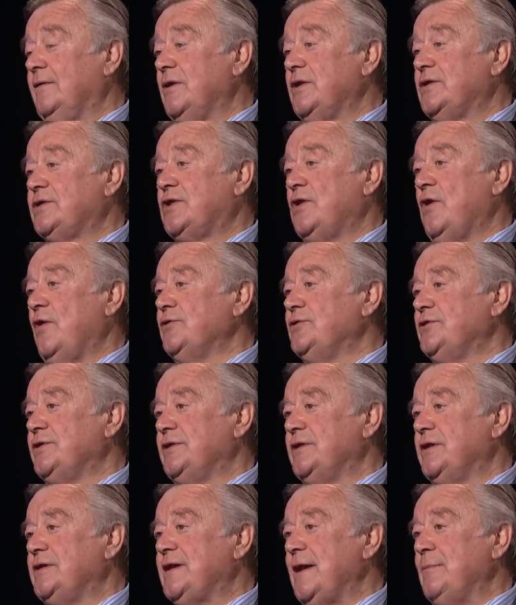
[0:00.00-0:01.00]
this
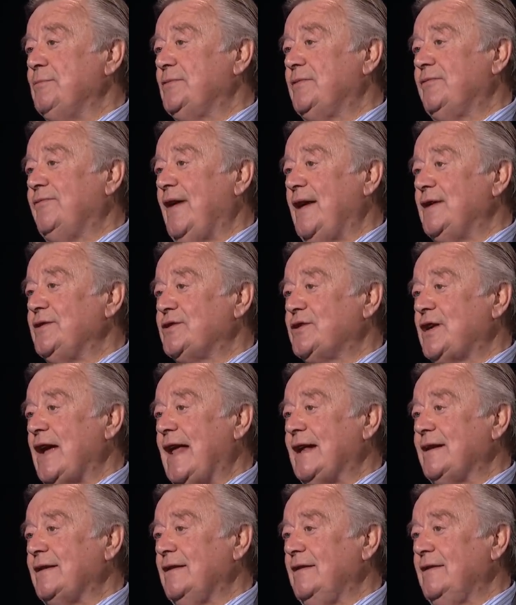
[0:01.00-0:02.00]
constant attempt to find
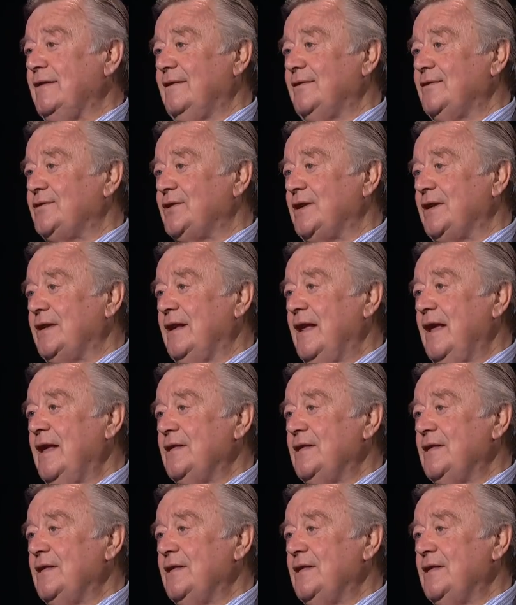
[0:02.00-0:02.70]
scandals and